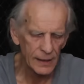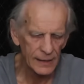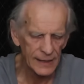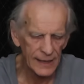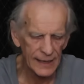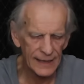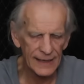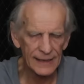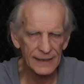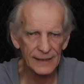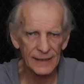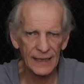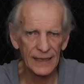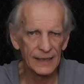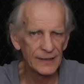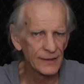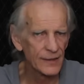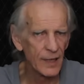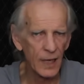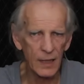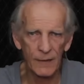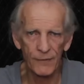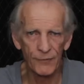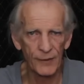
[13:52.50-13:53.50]
Yeah,
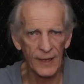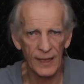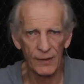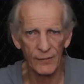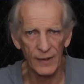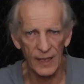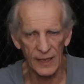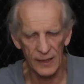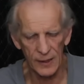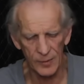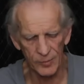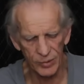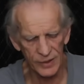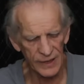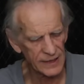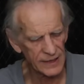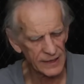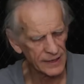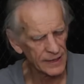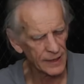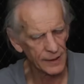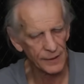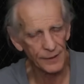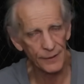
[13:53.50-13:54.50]
it's not a fret rocker.
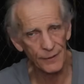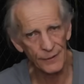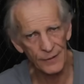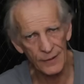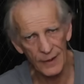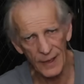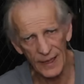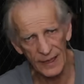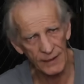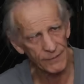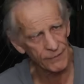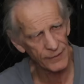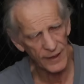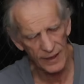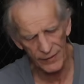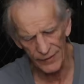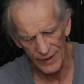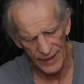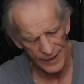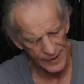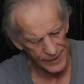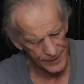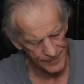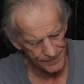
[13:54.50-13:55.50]
Please don't use it like a fret
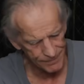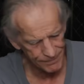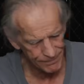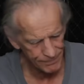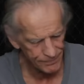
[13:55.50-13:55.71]
rocker.